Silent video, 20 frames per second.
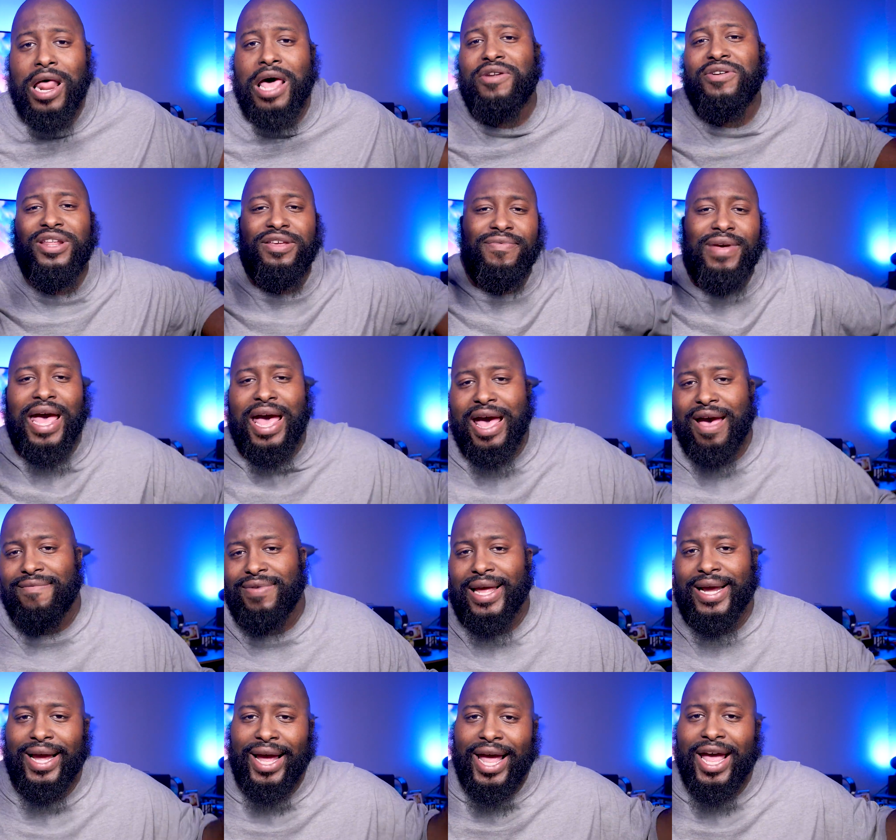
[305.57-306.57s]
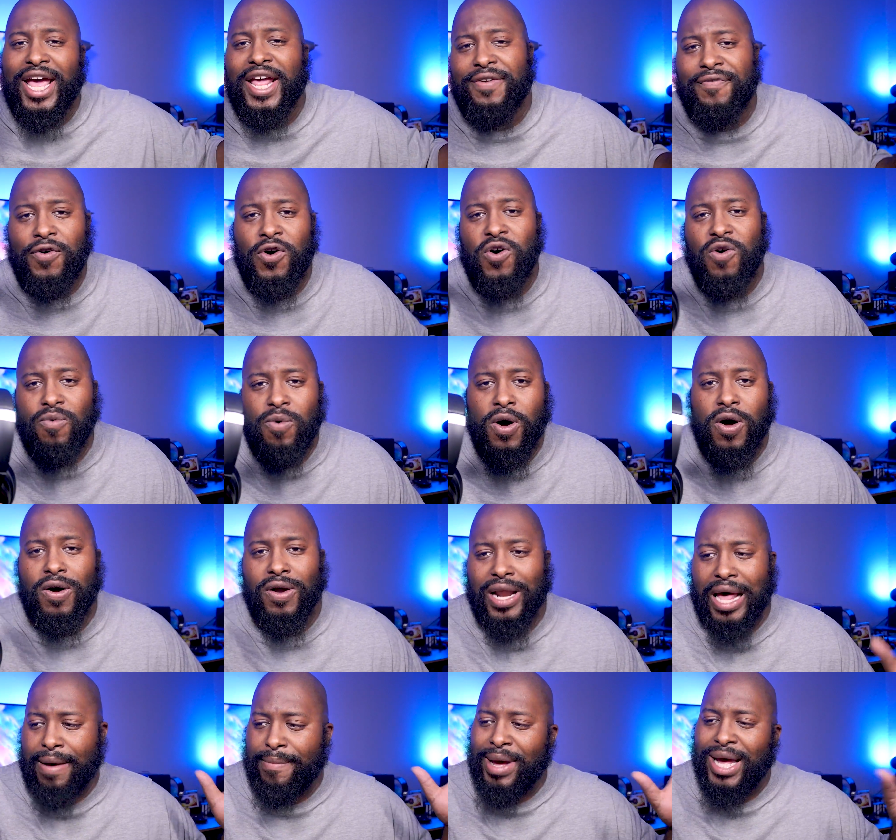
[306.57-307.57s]
I don't even have like a headphone
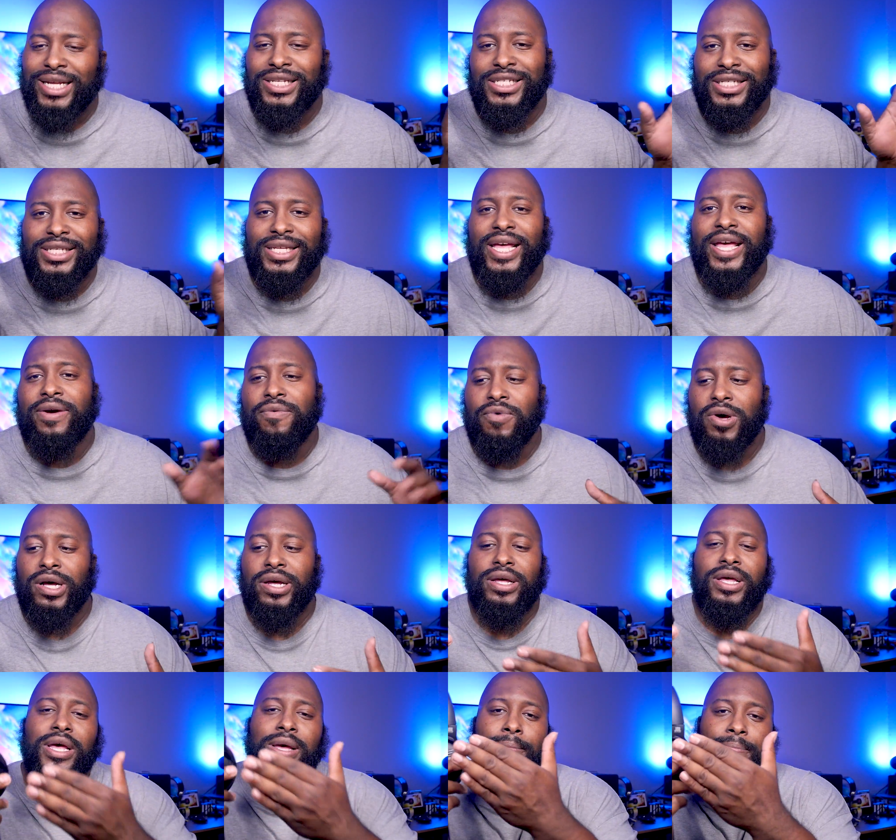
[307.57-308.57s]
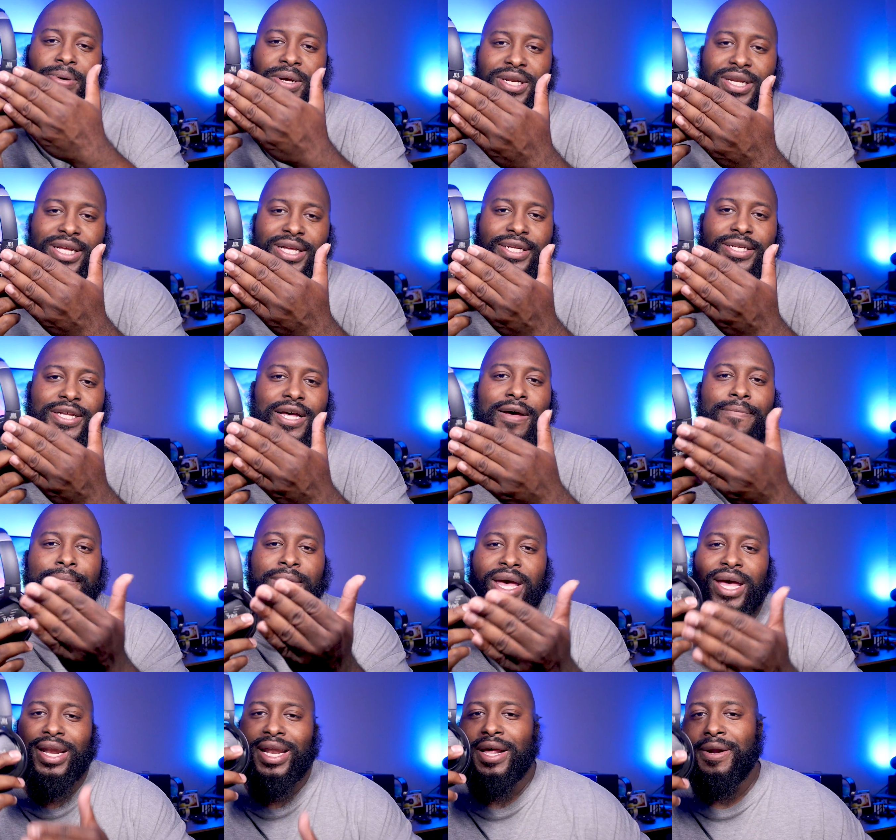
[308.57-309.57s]
wall. I might just get one, put these up,
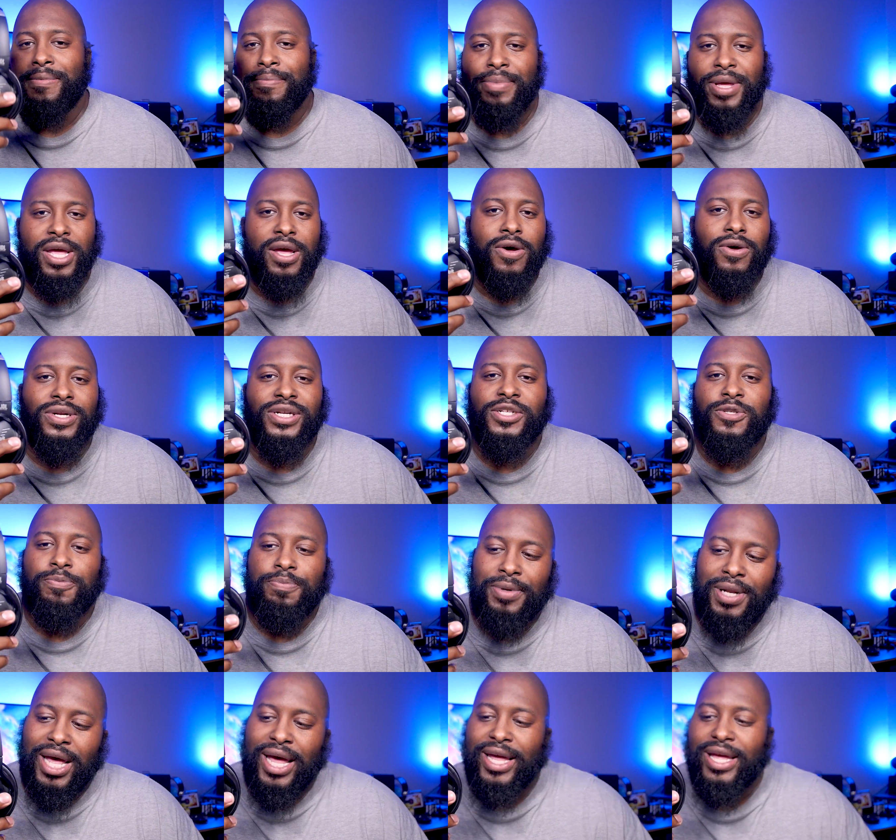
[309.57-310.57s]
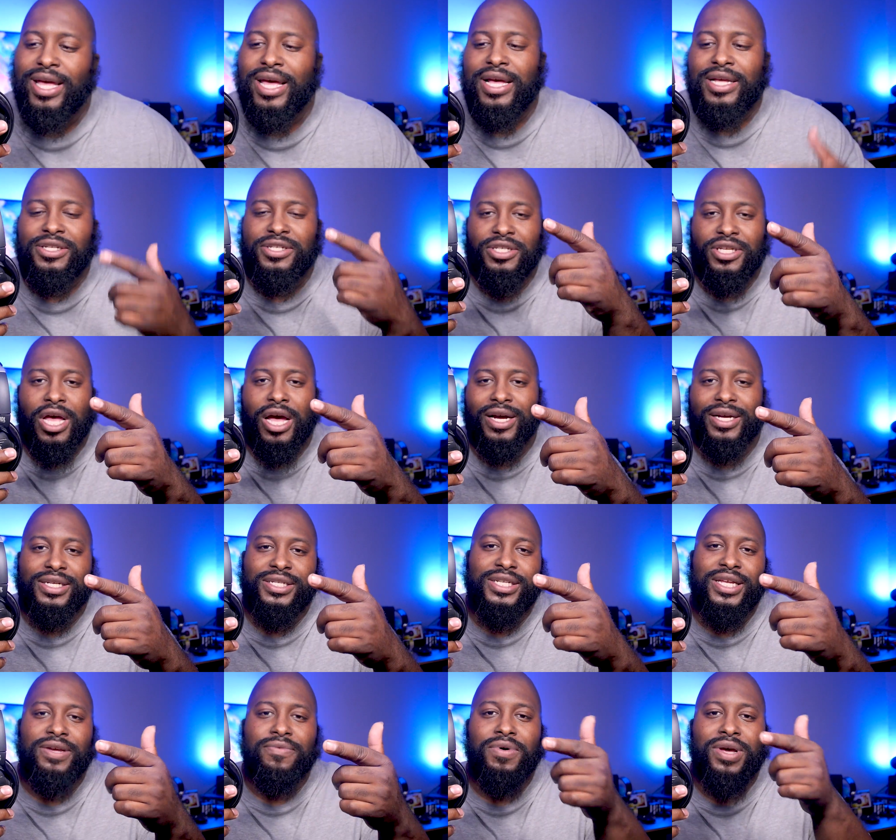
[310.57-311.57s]
man. Let them be on display so y'all can
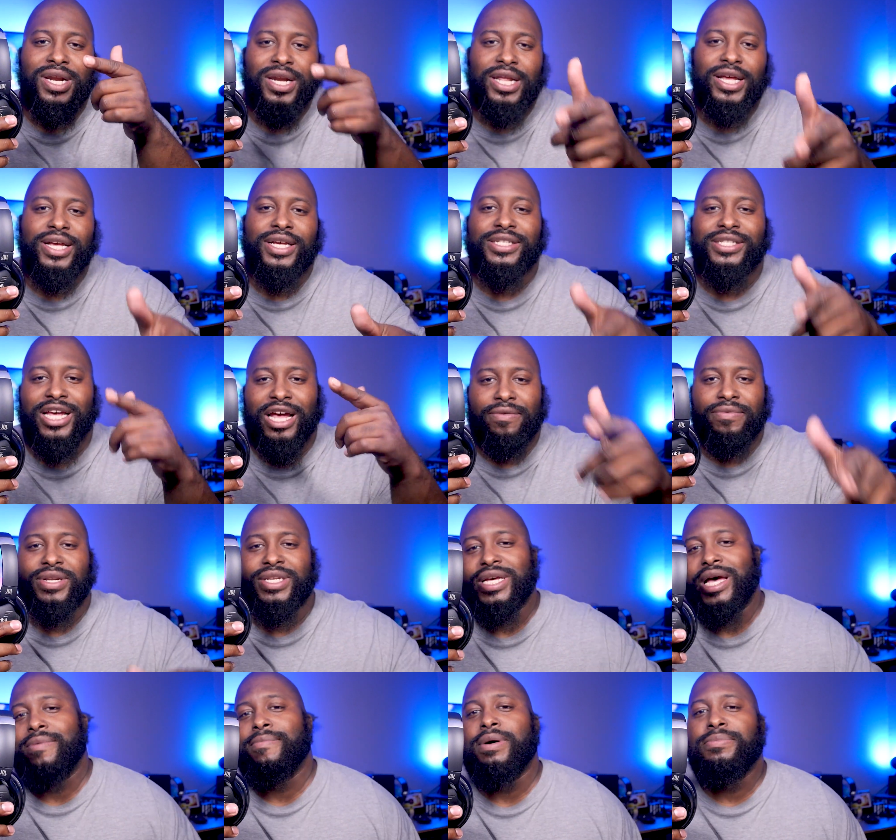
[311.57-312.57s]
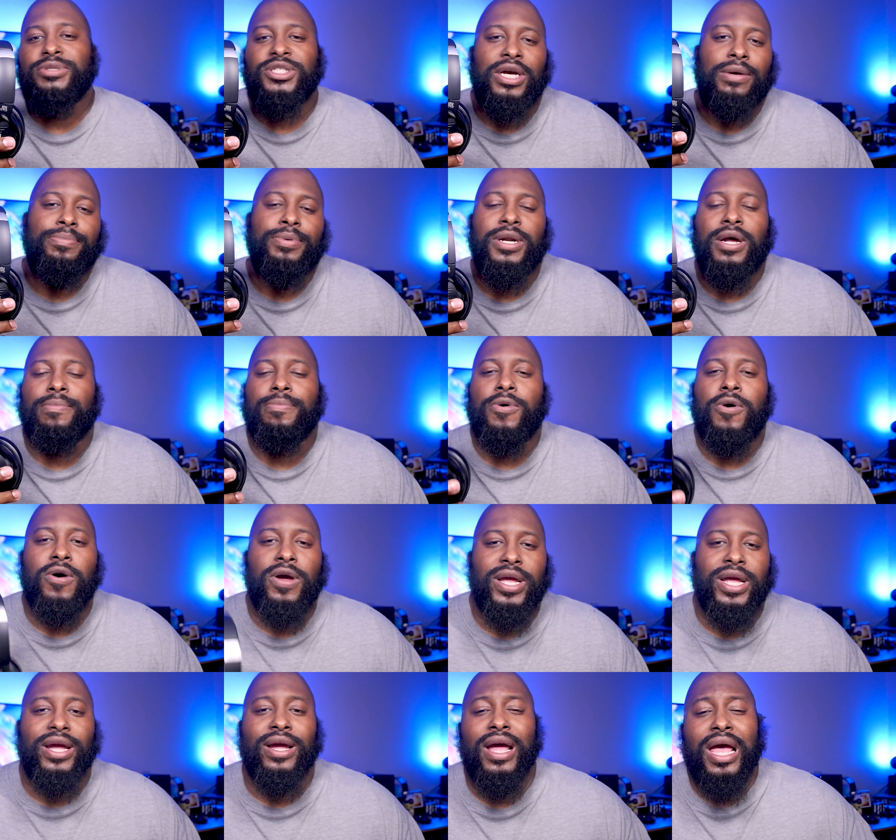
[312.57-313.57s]
see what it is every time I'm jumping up
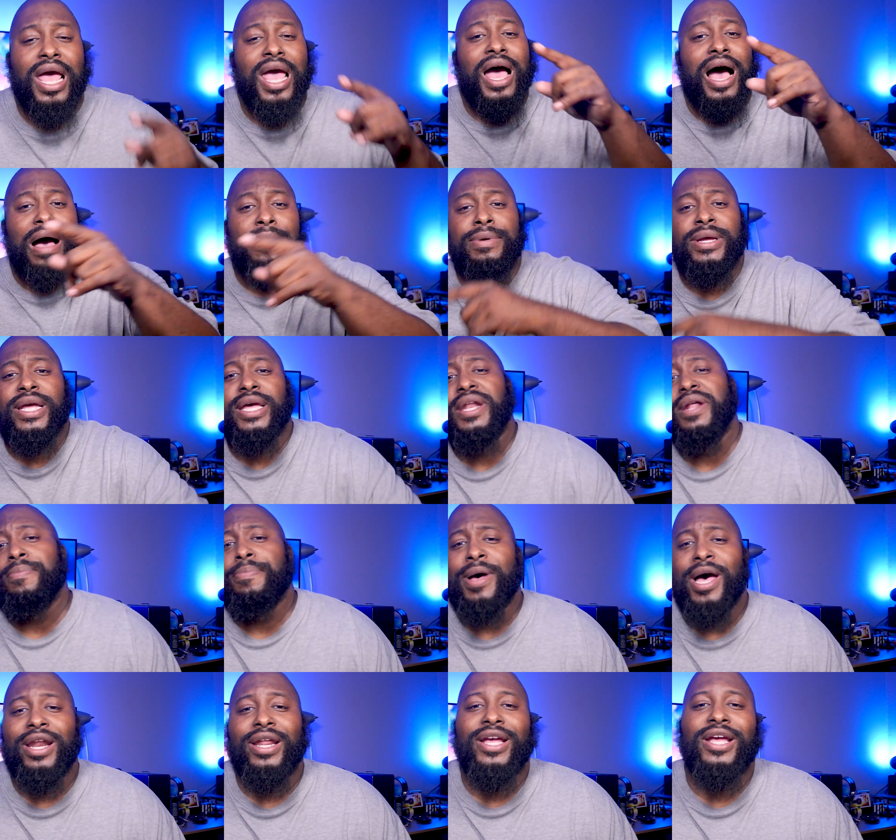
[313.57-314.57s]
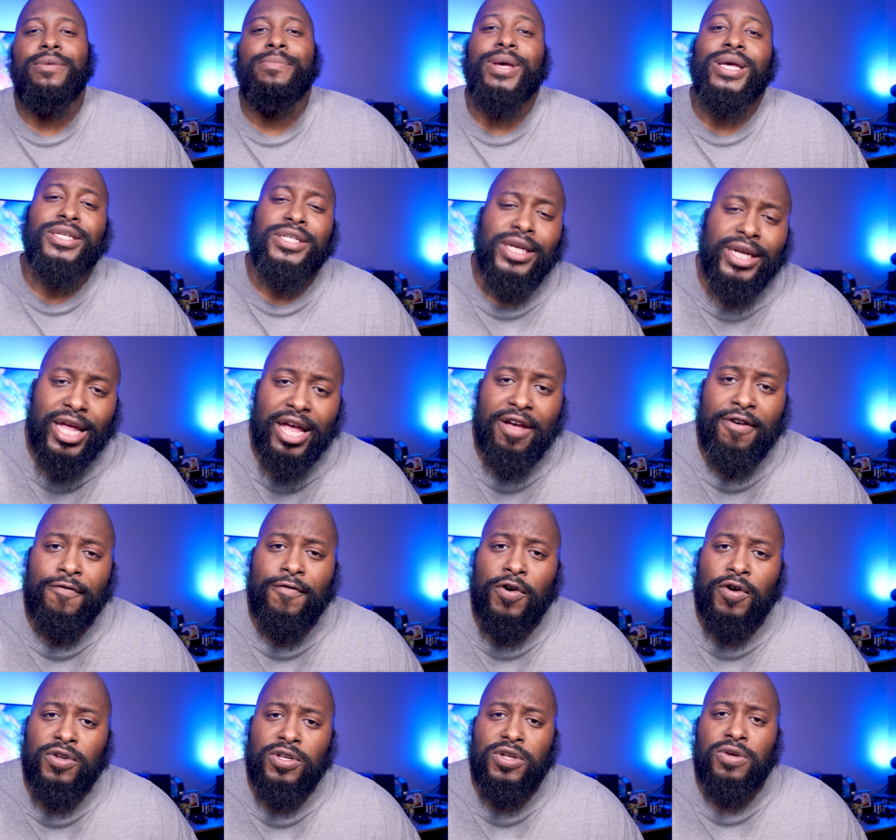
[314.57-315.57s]
on here. I'm gonna get up out of here, man.
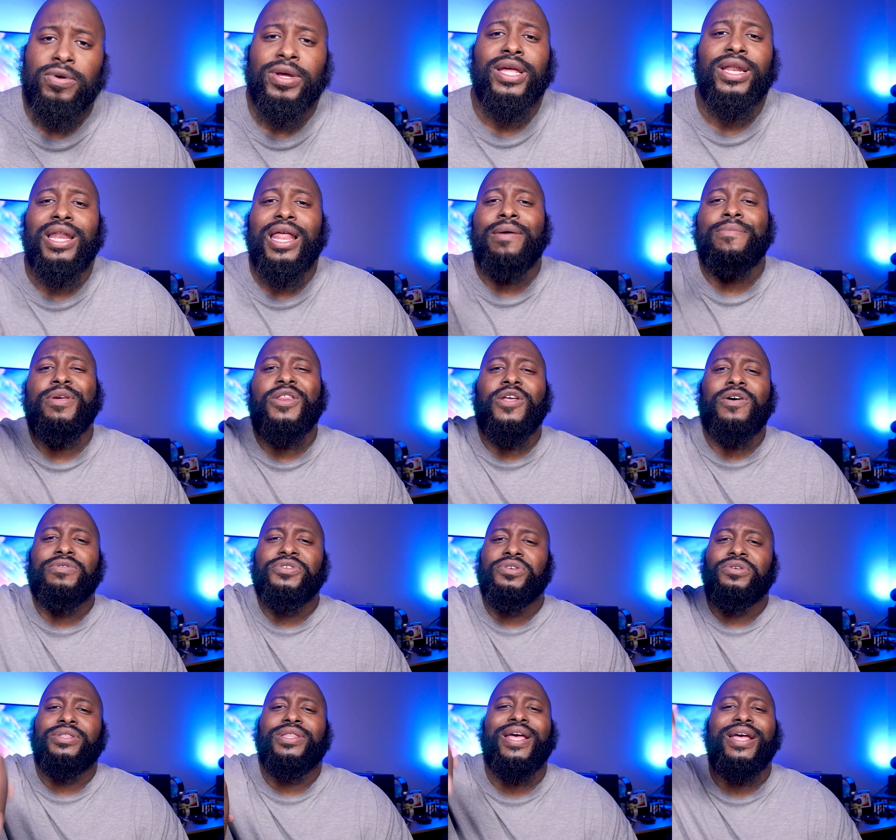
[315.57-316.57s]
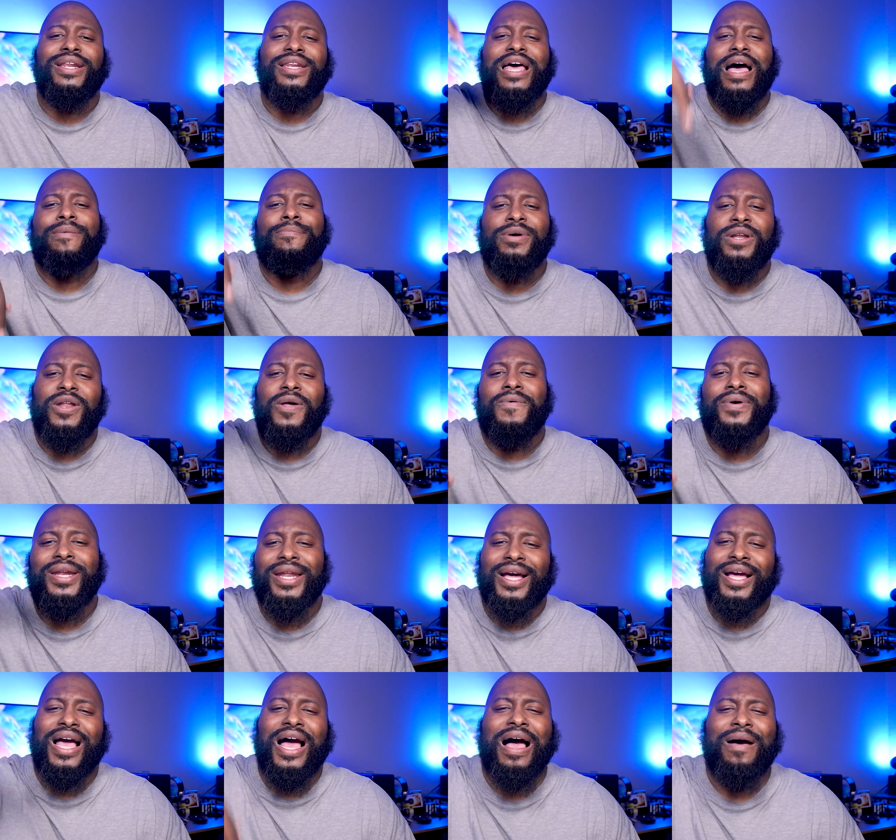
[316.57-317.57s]
Shakinfo Dookie. Let me know what you think down below in
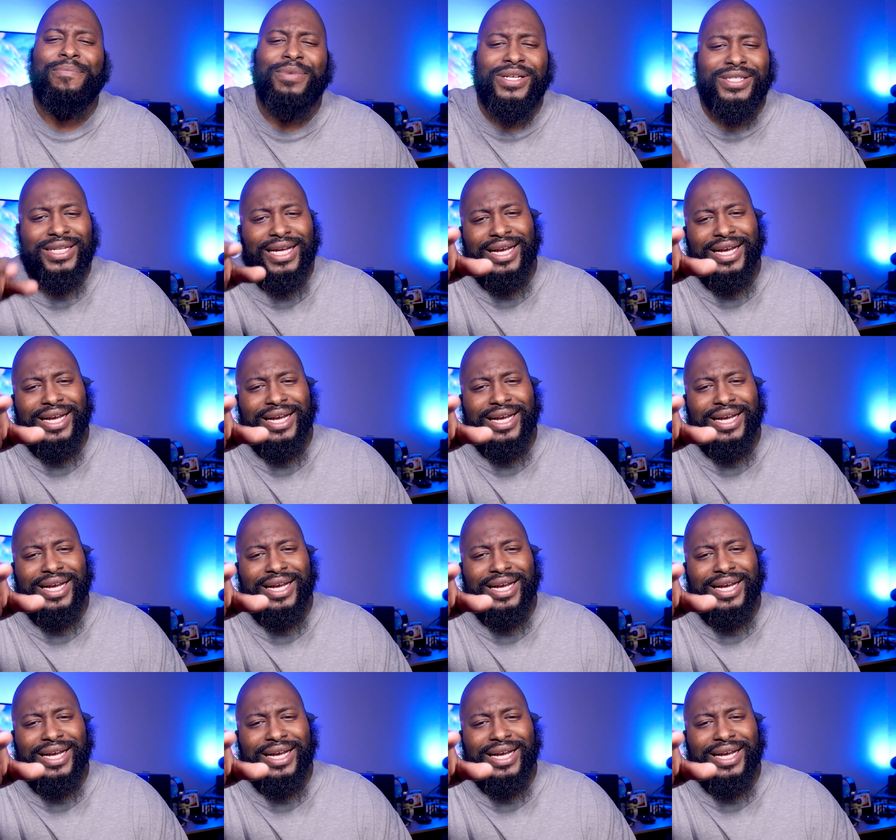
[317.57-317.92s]
the comments.